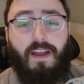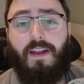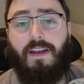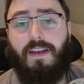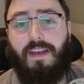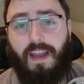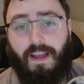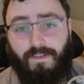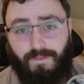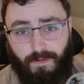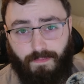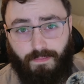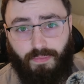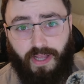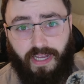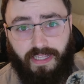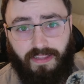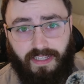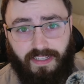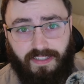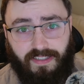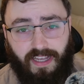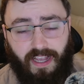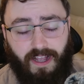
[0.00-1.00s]
Never
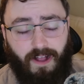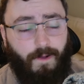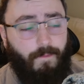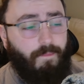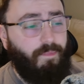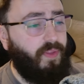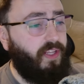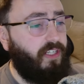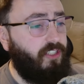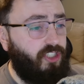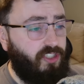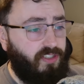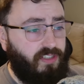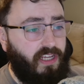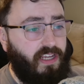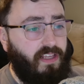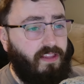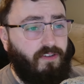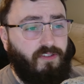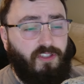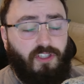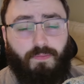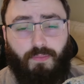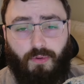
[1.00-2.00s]
blindly tail, just
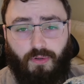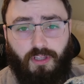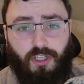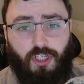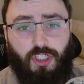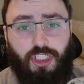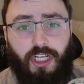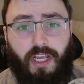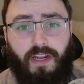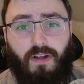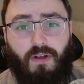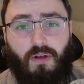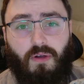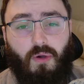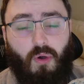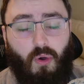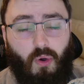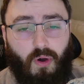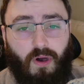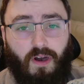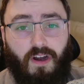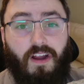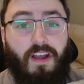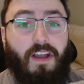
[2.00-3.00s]
either support the channel
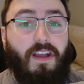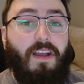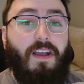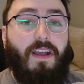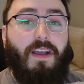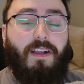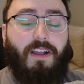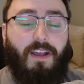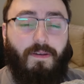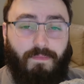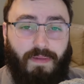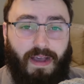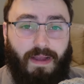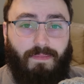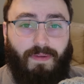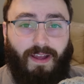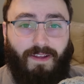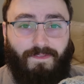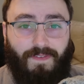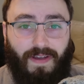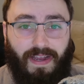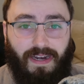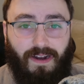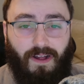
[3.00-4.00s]
or combine my
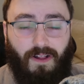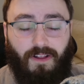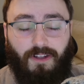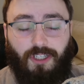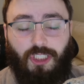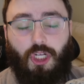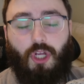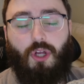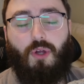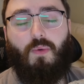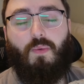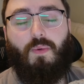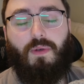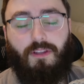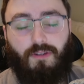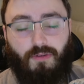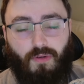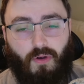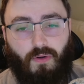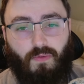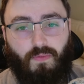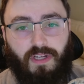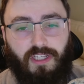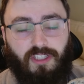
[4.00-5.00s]
fight knowledge with your
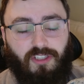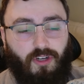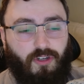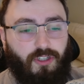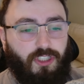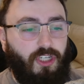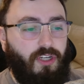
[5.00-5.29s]
own research.